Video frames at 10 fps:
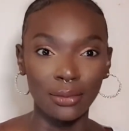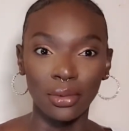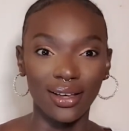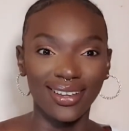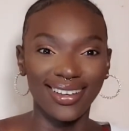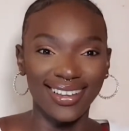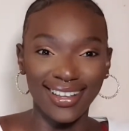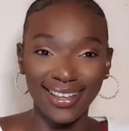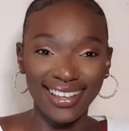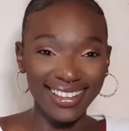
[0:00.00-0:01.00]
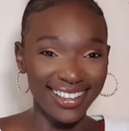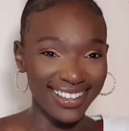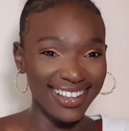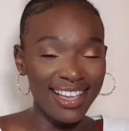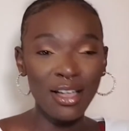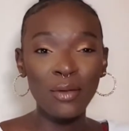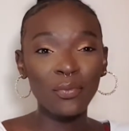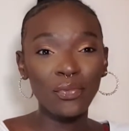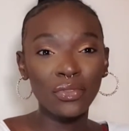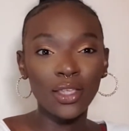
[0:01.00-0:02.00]
but
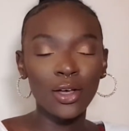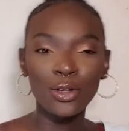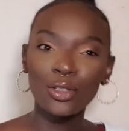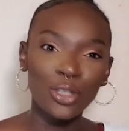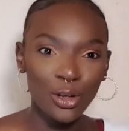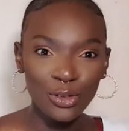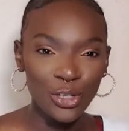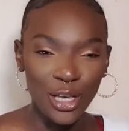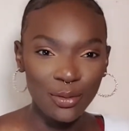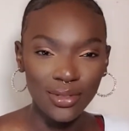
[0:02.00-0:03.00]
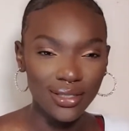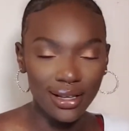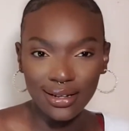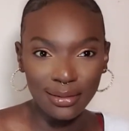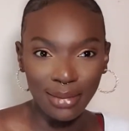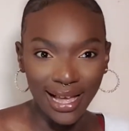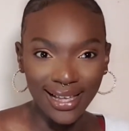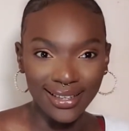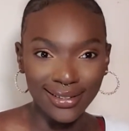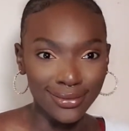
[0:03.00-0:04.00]
who told you it was gonna
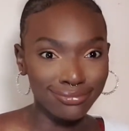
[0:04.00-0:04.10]
bang?